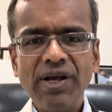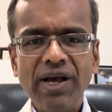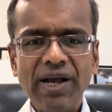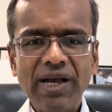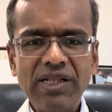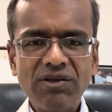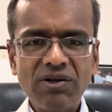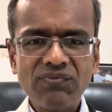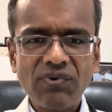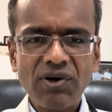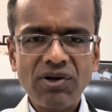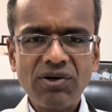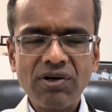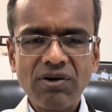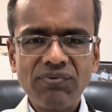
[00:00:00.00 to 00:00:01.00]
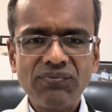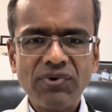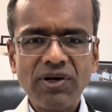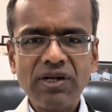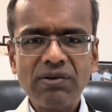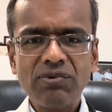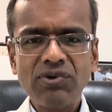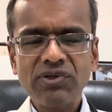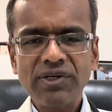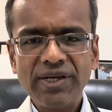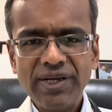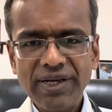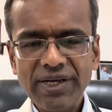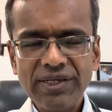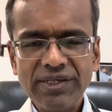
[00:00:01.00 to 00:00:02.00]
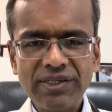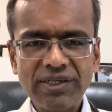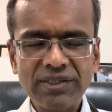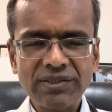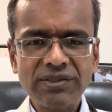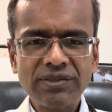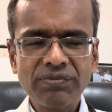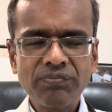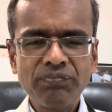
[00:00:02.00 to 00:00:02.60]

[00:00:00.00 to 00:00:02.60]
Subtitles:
and they are followed up for about 8 years.